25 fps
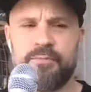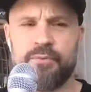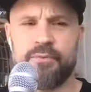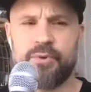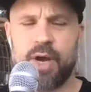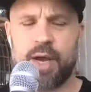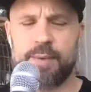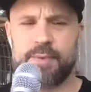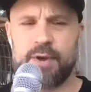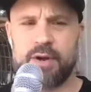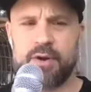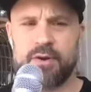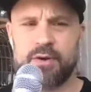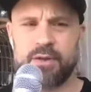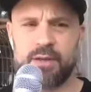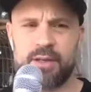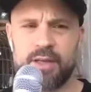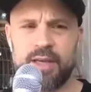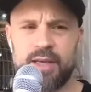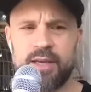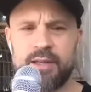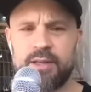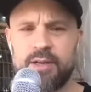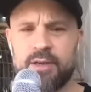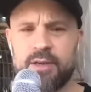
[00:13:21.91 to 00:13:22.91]

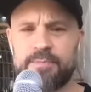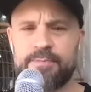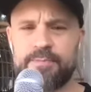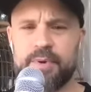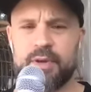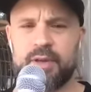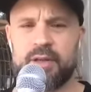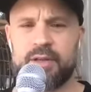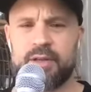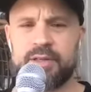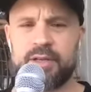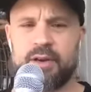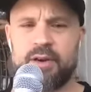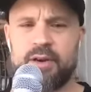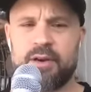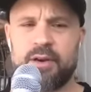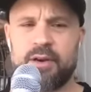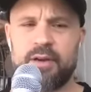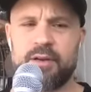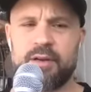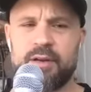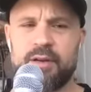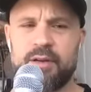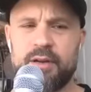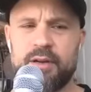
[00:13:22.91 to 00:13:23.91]
primarily they're built
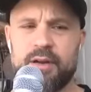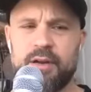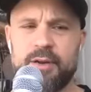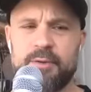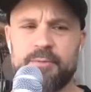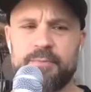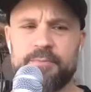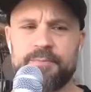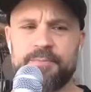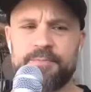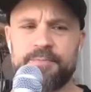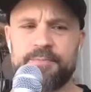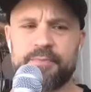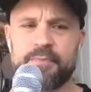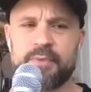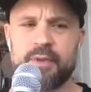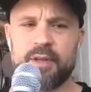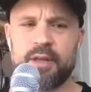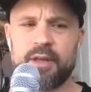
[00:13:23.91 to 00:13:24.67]
on um